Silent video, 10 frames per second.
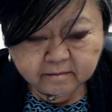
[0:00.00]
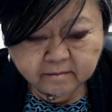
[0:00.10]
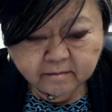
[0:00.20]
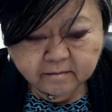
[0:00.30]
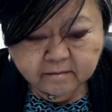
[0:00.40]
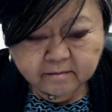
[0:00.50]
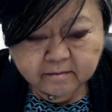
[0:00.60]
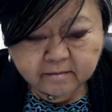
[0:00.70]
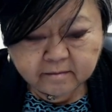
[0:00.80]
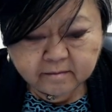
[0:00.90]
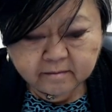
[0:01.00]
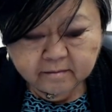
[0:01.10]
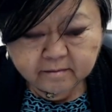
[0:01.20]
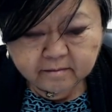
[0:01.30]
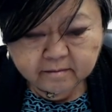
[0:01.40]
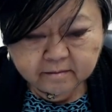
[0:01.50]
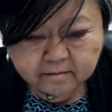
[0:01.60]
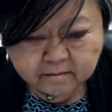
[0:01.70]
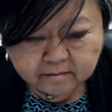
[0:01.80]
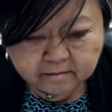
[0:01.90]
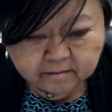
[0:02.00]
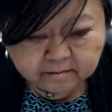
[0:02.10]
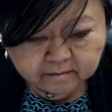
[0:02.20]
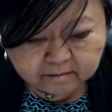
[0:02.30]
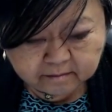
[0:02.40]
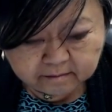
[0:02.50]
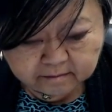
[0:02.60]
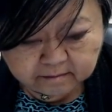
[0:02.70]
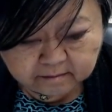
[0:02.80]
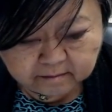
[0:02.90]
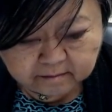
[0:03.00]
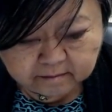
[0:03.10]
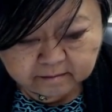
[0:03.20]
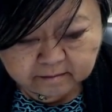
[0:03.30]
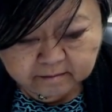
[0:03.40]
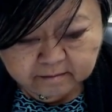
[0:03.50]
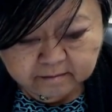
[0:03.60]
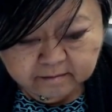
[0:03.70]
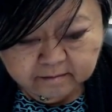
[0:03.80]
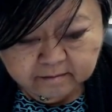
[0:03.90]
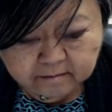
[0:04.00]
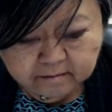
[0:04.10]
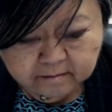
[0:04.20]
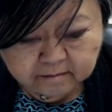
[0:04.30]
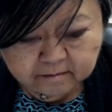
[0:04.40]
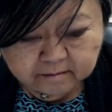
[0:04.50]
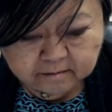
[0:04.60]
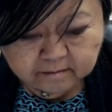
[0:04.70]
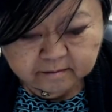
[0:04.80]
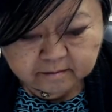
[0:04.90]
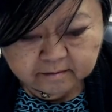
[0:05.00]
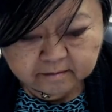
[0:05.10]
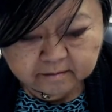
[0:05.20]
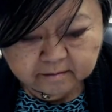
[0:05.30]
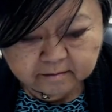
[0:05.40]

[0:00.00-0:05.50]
No words are spoken by the person on screen.